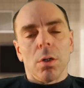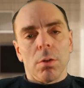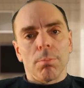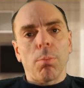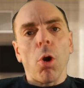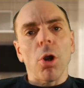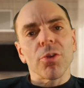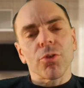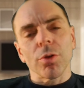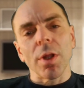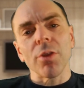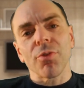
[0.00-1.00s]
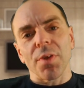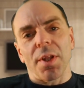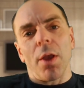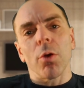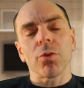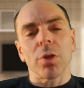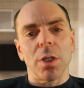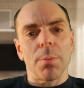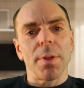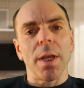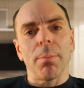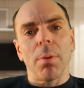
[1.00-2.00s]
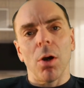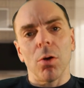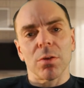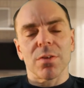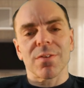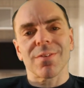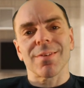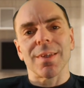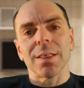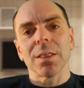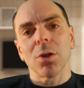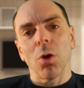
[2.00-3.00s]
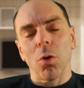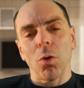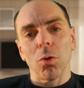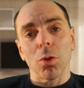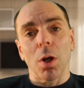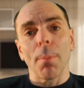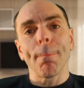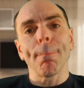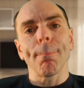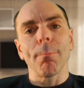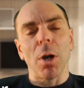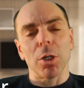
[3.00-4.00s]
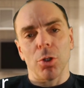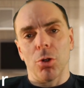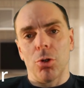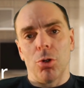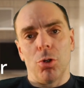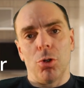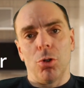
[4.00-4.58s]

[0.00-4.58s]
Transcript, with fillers: Boys, today's video is going to be about single mother.